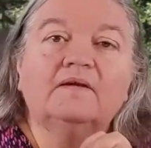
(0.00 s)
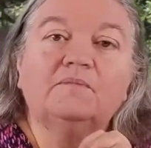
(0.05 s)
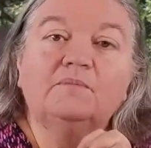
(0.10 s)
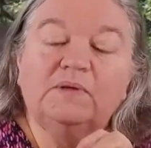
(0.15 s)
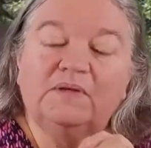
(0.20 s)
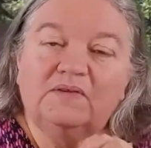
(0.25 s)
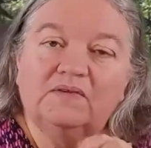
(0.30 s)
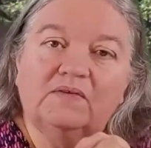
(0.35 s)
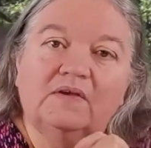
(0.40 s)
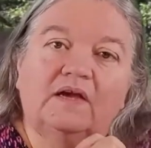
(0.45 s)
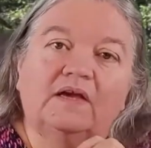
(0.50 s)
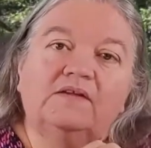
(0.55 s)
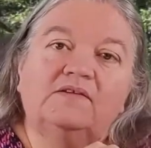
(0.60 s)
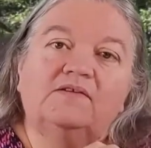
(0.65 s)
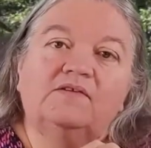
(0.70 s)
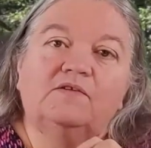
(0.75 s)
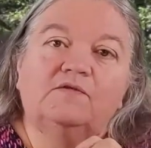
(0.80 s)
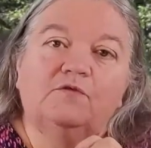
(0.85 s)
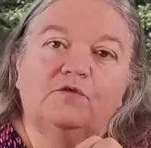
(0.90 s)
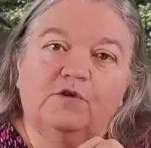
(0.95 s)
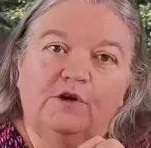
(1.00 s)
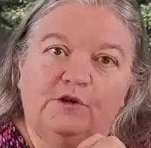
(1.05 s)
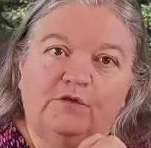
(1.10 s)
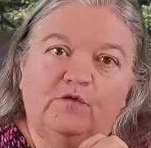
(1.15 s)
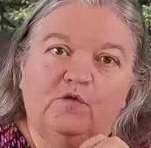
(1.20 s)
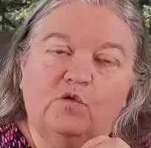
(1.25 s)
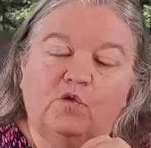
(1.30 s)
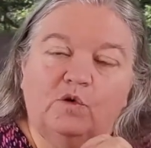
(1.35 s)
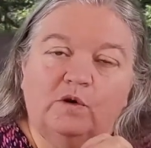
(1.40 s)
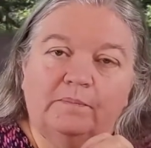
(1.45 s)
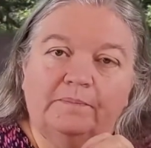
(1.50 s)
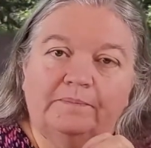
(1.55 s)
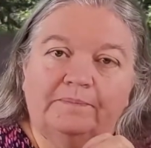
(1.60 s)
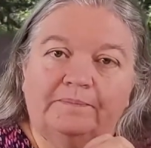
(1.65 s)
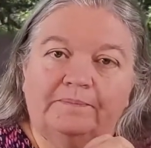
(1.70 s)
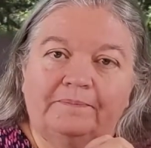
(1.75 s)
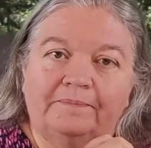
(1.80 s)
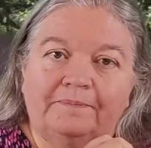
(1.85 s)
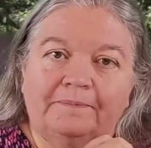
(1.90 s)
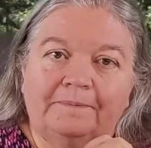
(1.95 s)
Besides the free form,
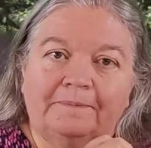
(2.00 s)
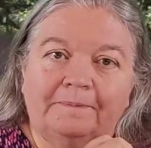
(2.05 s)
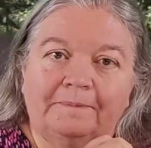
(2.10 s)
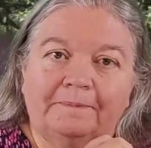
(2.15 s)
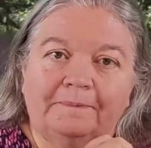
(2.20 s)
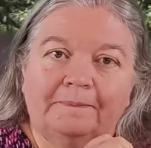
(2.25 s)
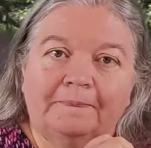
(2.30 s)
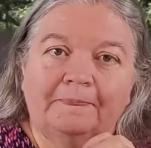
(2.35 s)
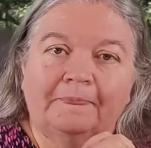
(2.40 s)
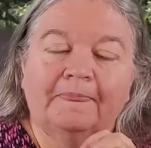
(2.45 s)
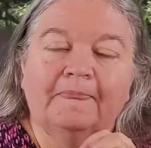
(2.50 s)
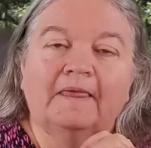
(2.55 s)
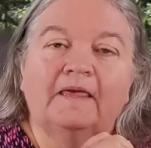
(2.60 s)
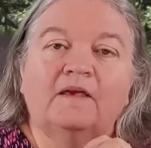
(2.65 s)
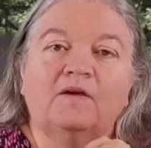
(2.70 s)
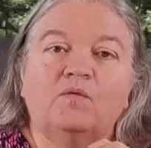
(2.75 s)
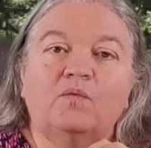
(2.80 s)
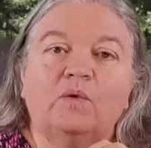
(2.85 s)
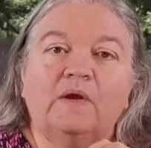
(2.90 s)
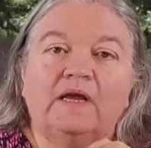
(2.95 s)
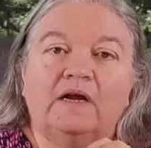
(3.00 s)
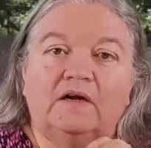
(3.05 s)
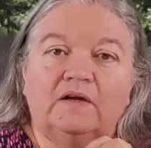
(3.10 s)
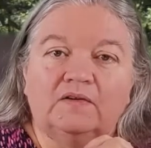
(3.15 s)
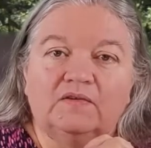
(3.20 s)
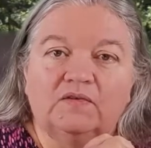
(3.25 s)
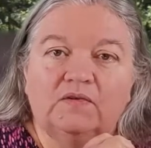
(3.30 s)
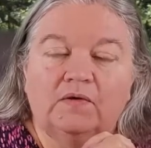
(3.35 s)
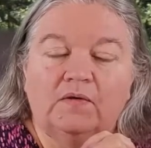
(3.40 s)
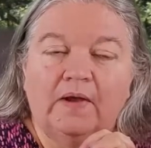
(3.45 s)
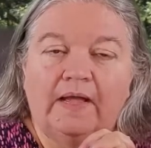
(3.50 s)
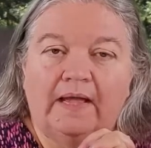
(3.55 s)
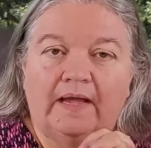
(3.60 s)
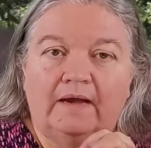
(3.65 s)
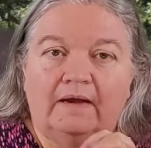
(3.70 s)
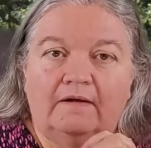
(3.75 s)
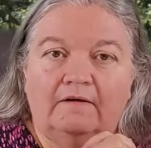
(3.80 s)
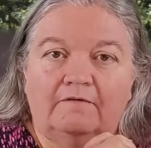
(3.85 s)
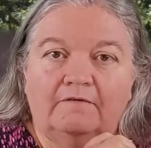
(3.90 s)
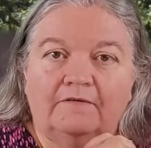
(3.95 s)
we also
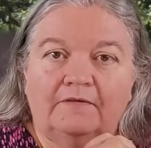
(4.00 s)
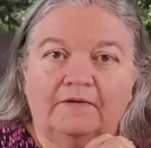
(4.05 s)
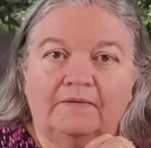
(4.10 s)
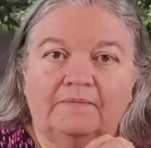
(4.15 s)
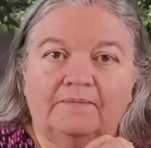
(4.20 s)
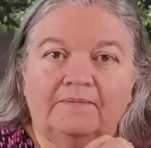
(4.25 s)
have